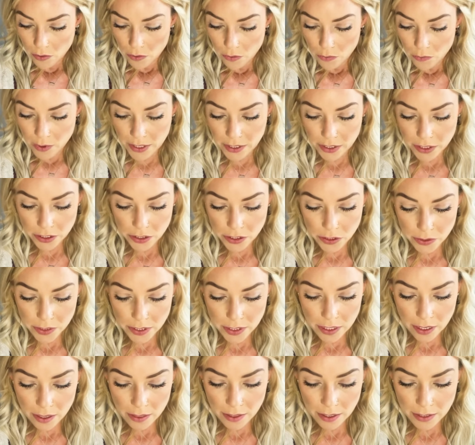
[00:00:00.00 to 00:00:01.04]
Research was
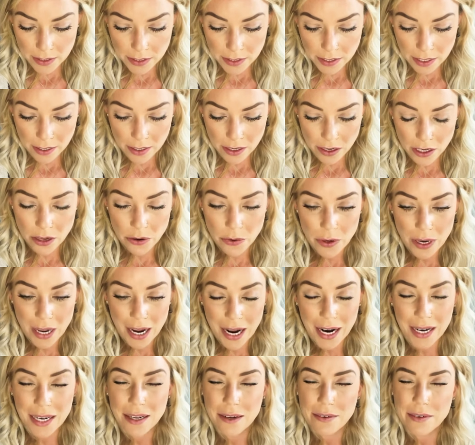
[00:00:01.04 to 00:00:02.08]
done that said you
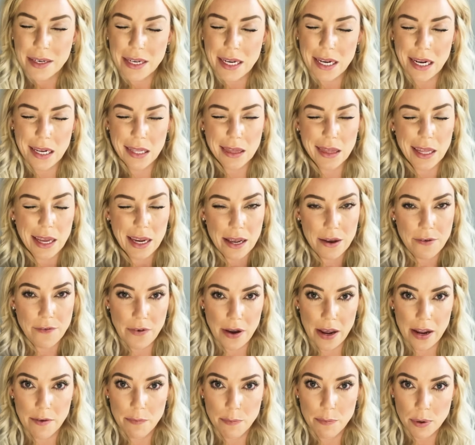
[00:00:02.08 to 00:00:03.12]
kind of need like a
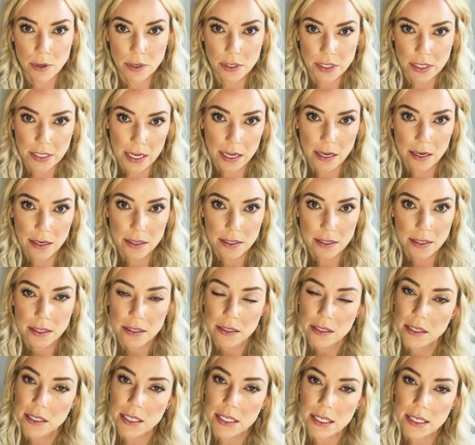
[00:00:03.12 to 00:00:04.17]
5%
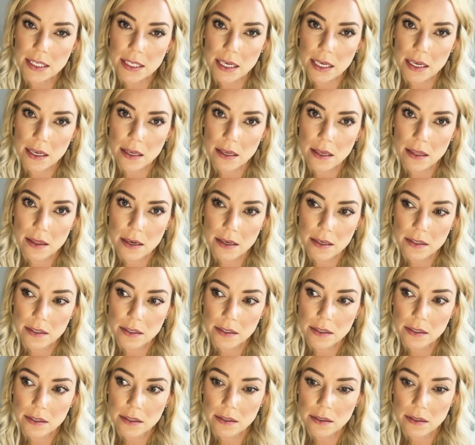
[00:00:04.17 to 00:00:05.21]
to see
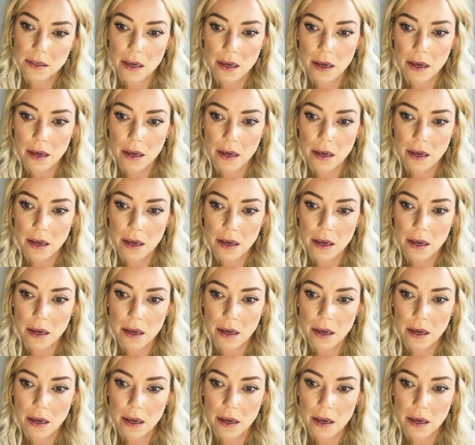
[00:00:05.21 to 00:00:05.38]
this